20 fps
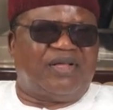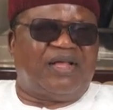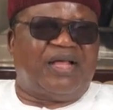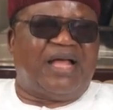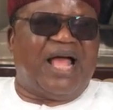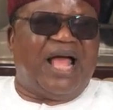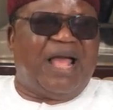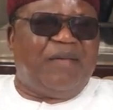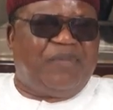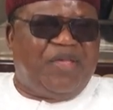
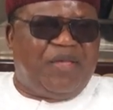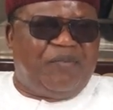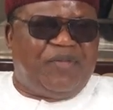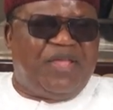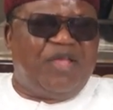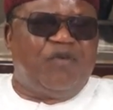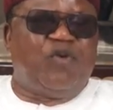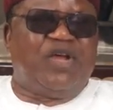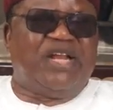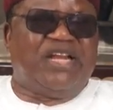
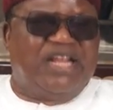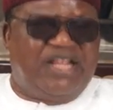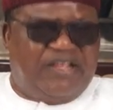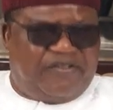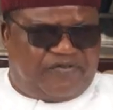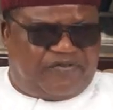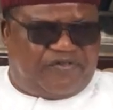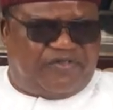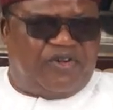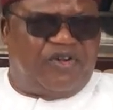IBB will
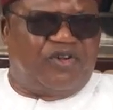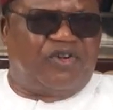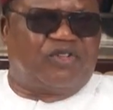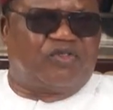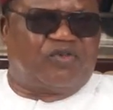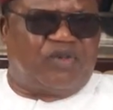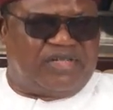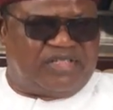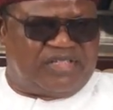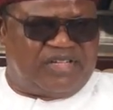leave August
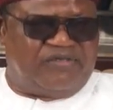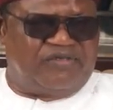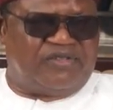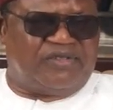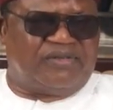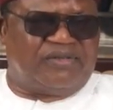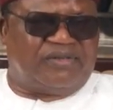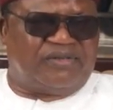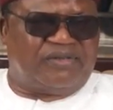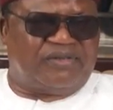
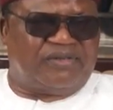27.